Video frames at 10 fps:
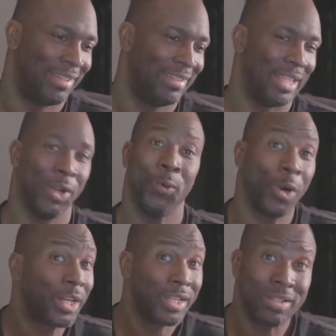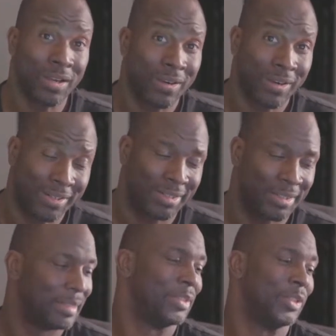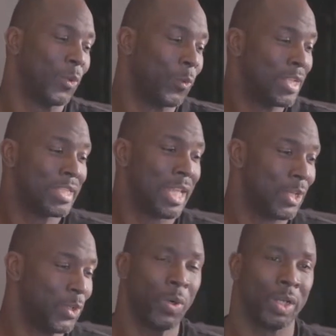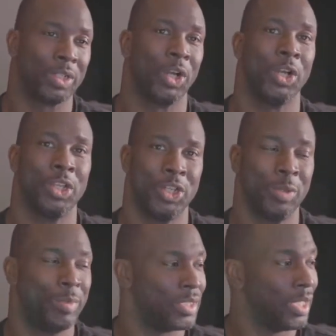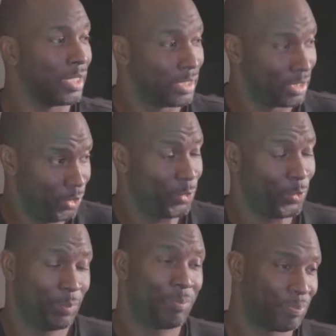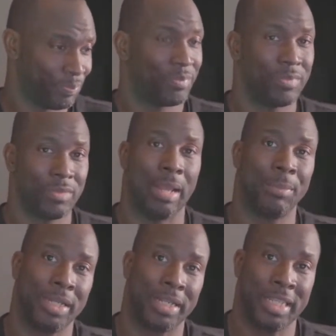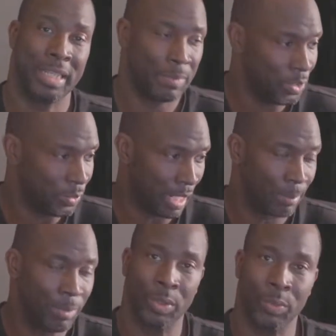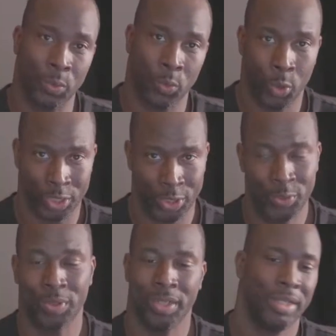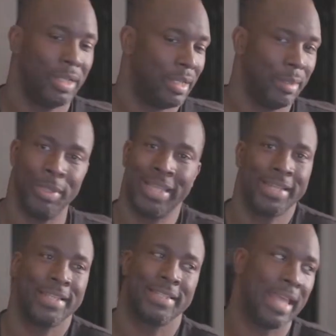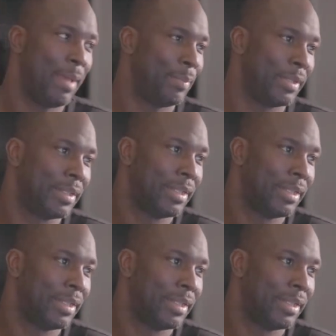They don't work as hard. So the ones that do work as hard, you should be saying, "You, I'm going to keep you, and I'm going to reward you." but that doesn't happen.